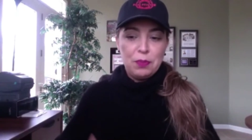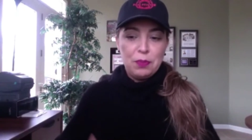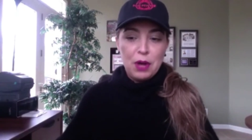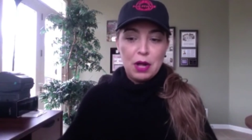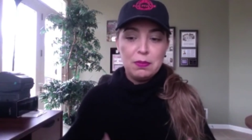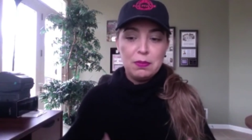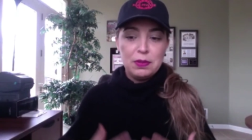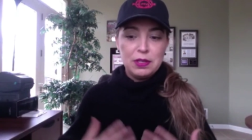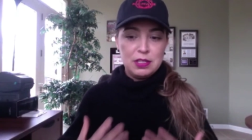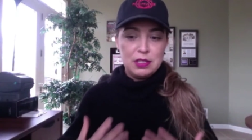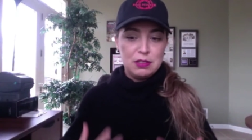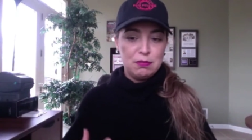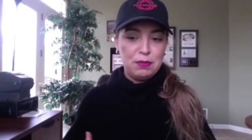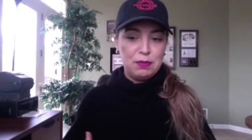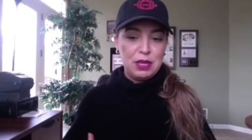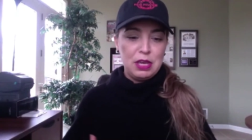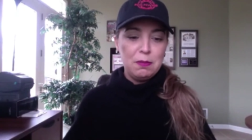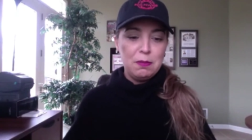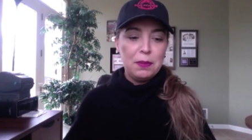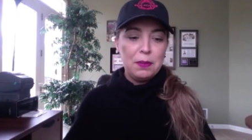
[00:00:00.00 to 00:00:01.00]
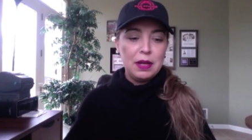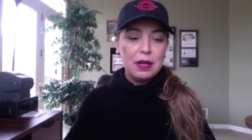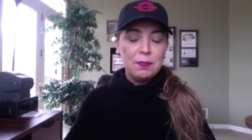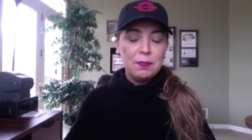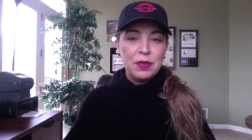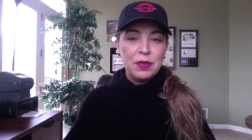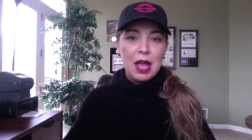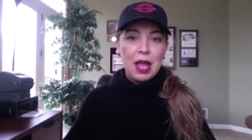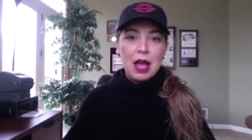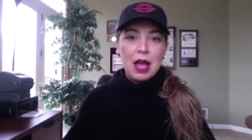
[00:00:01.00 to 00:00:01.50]
public speak, but
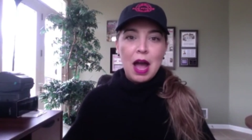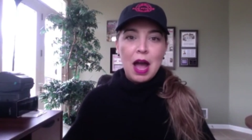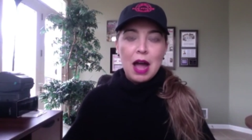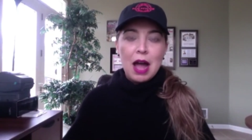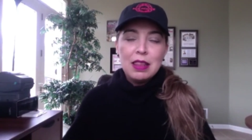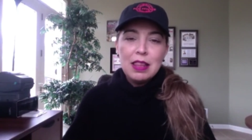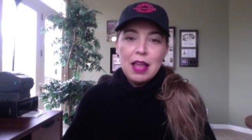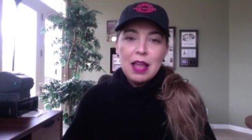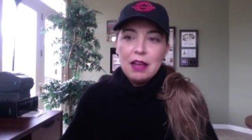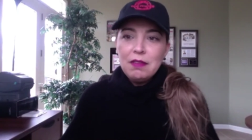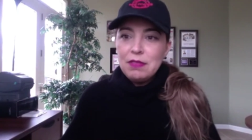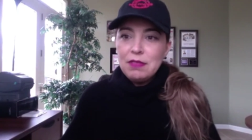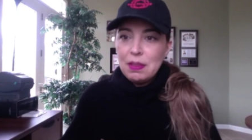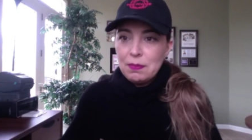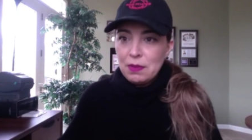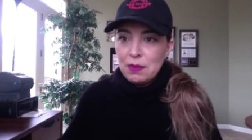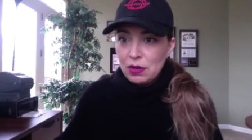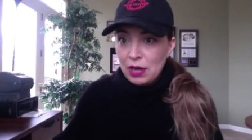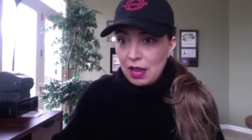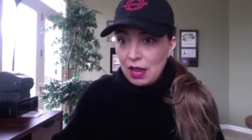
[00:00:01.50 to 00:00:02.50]
a lot of them